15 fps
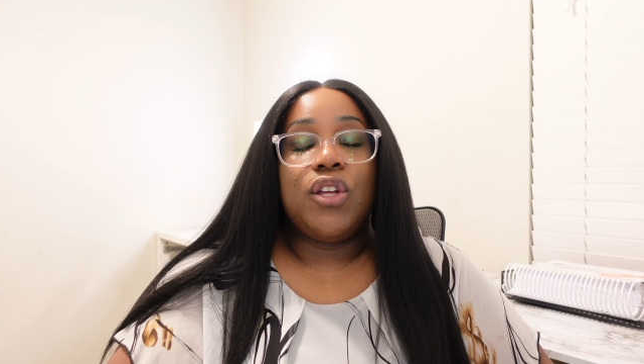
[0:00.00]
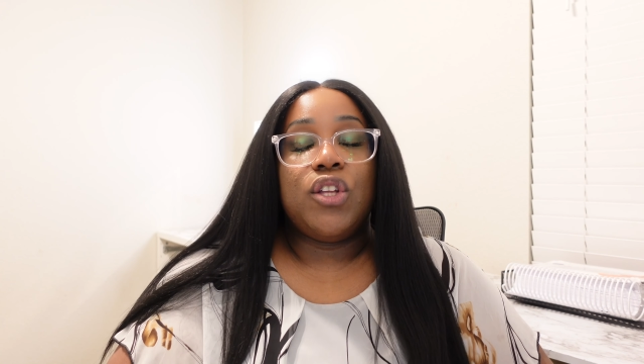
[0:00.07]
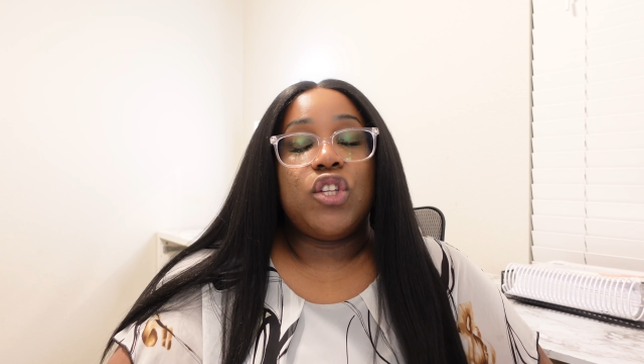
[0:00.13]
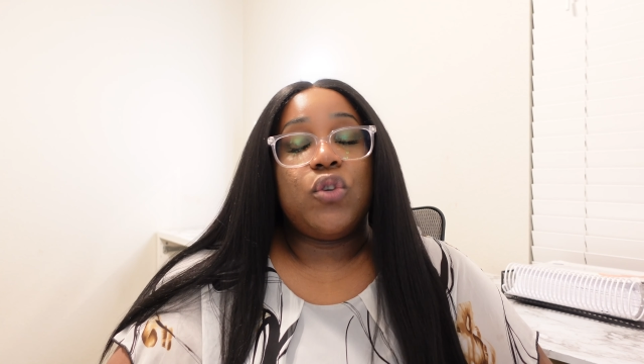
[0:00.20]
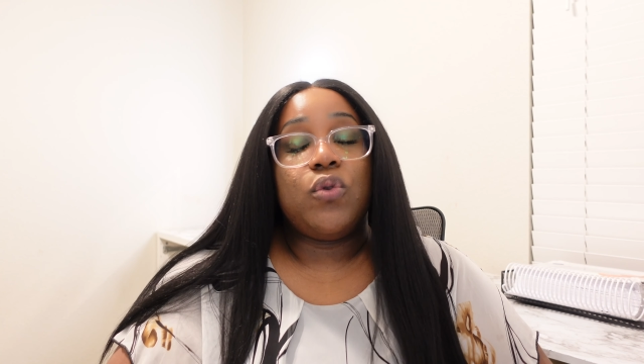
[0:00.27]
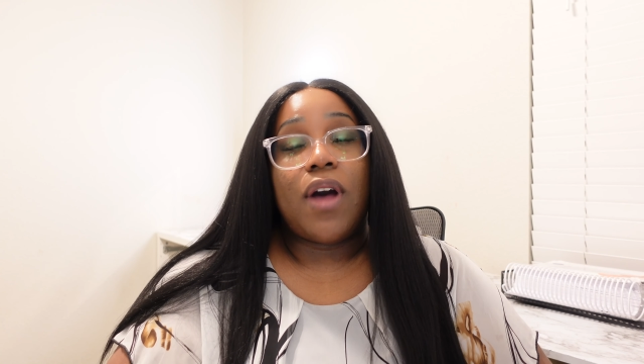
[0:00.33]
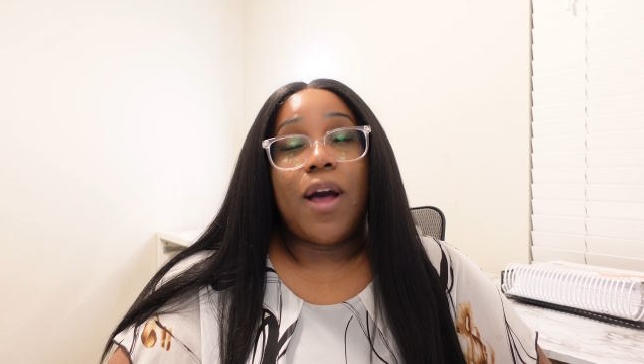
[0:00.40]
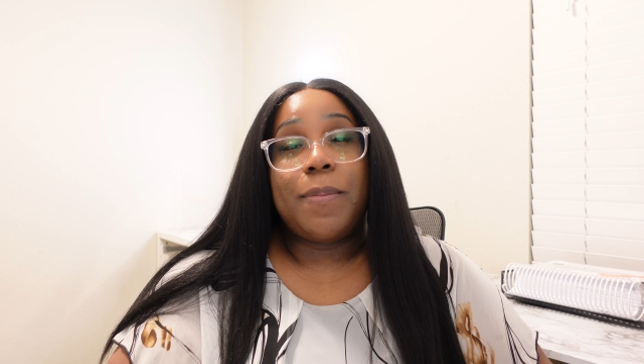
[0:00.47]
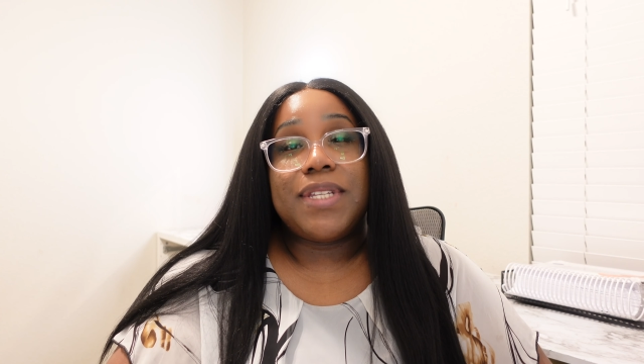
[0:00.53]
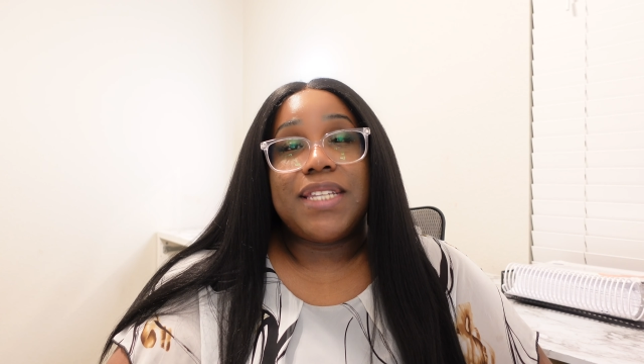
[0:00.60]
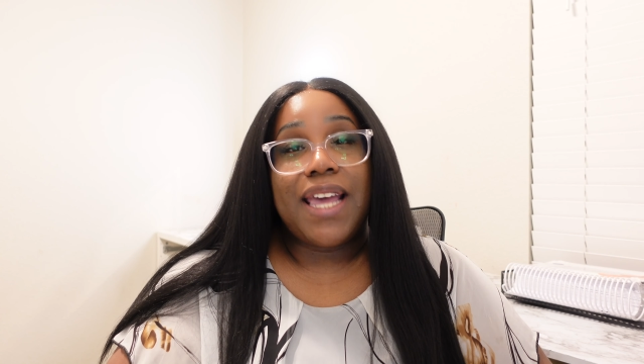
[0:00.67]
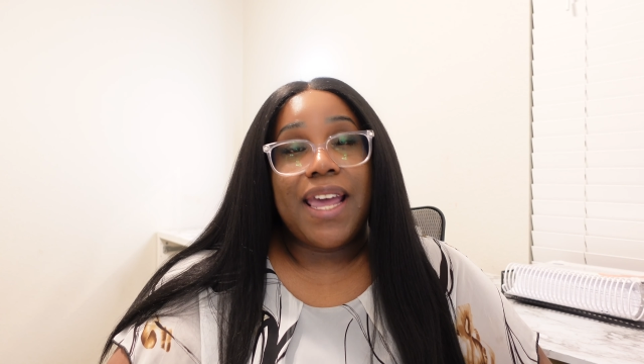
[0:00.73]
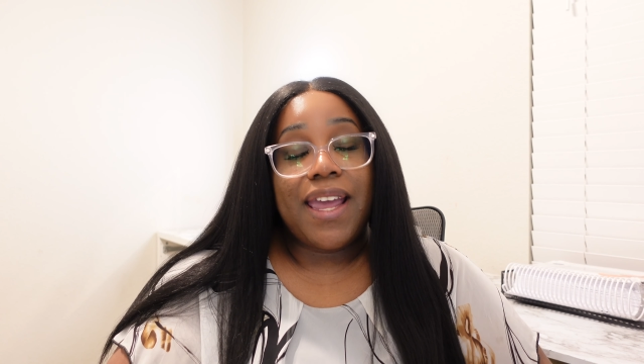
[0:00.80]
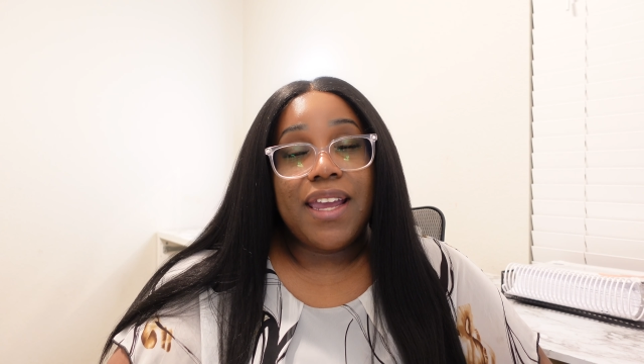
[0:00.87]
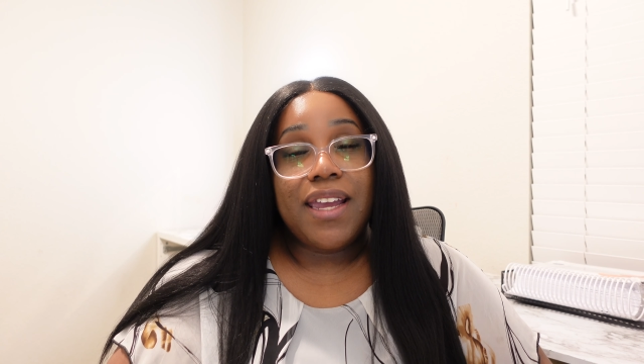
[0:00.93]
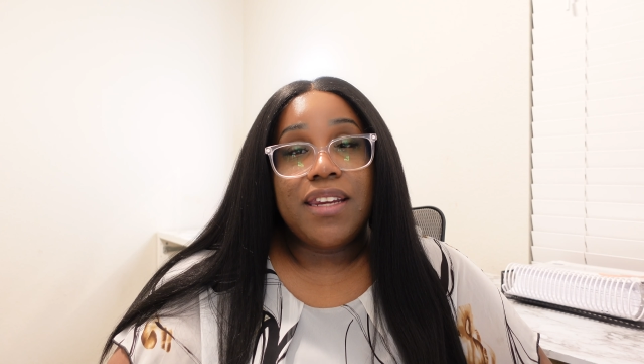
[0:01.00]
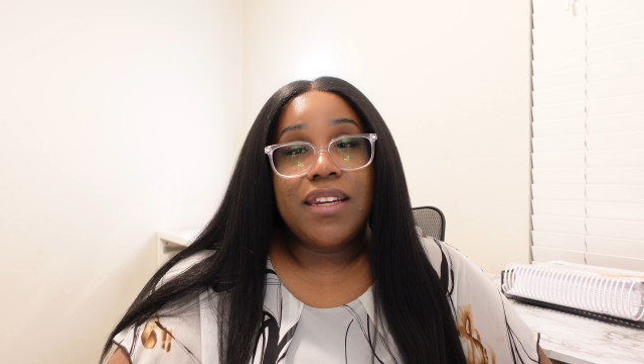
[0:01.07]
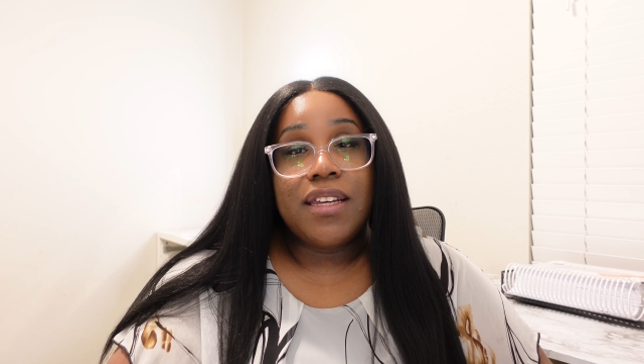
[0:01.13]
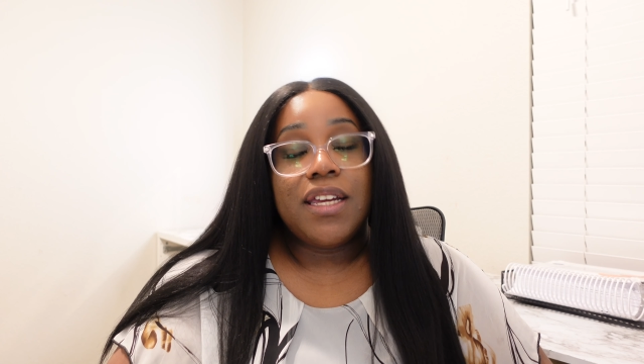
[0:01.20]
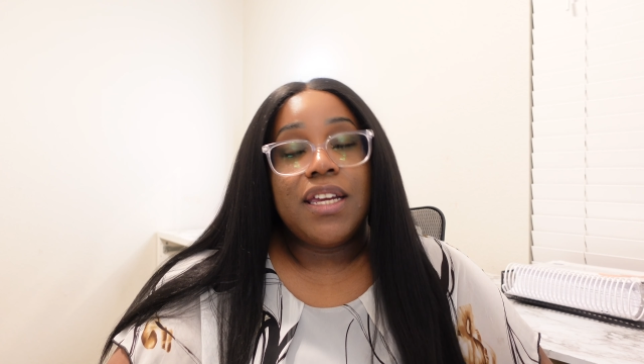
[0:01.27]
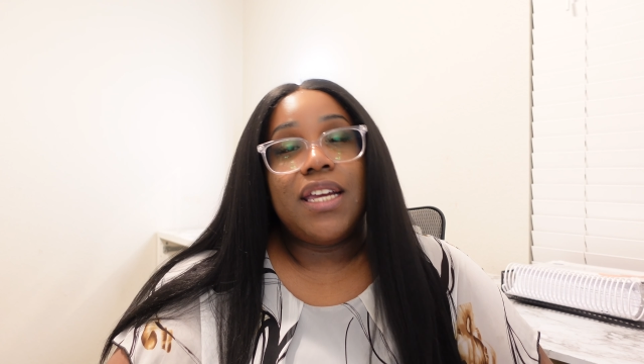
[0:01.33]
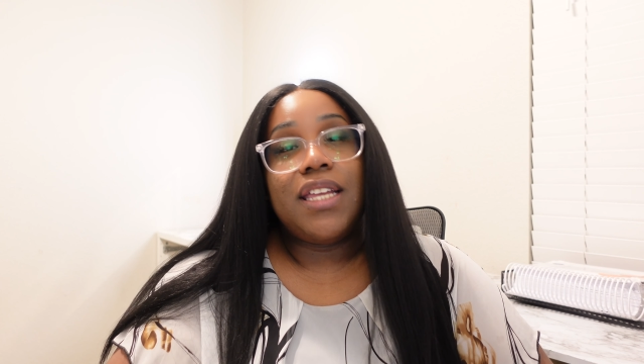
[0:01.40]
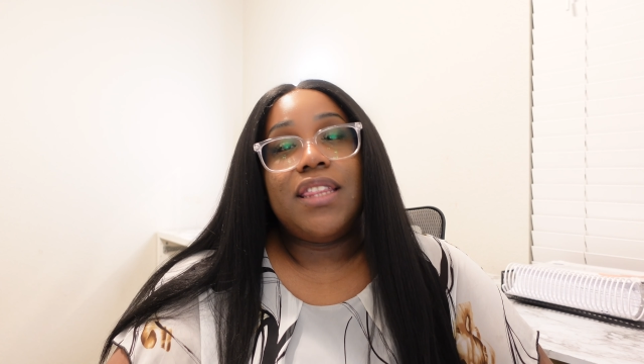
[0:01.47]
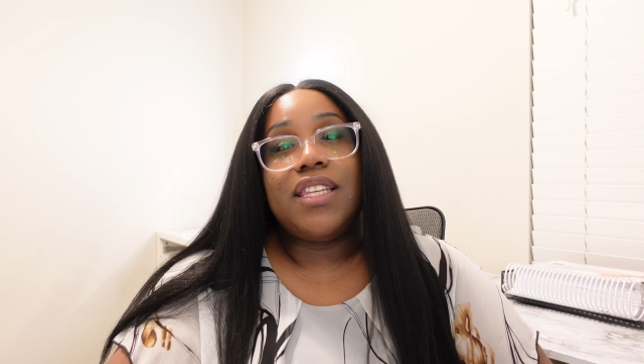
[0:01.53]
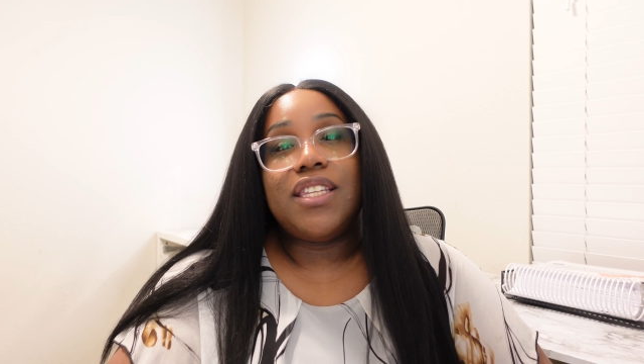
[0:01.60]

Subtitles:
To obtain the